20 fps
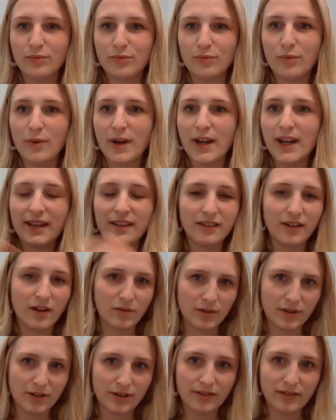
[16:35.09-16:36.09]
way
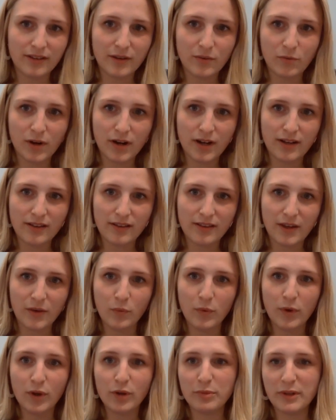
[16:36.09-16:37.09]
lower than what they
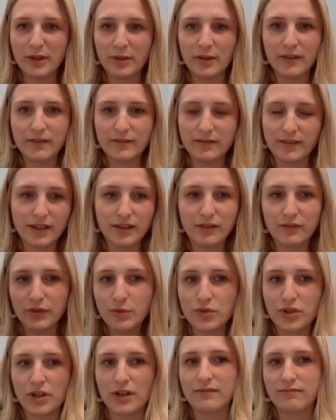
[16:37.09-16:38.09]
will be in the
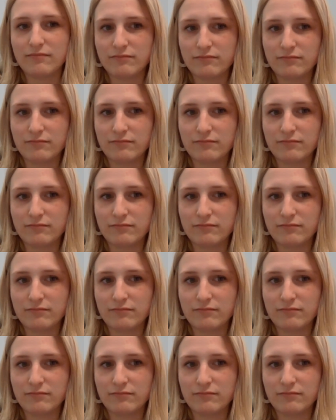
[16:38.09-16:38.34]
future.